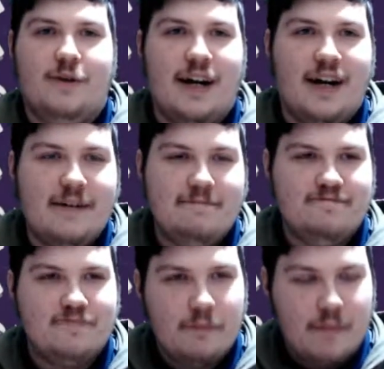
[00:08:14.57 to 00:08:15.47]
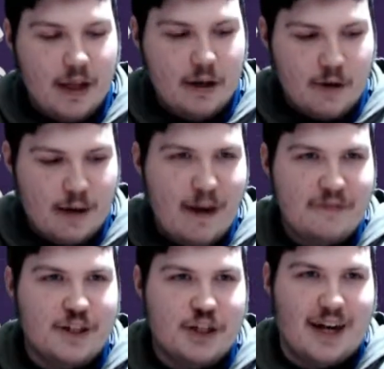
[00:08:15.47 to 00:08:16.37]
Uh, Come back for the
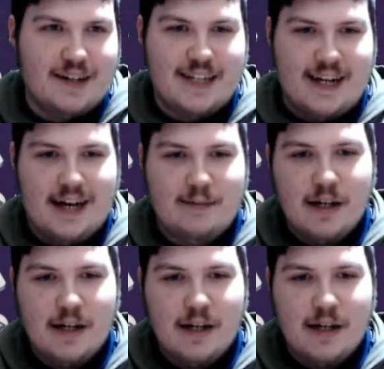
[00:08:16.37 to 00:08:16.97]
Chelsea game.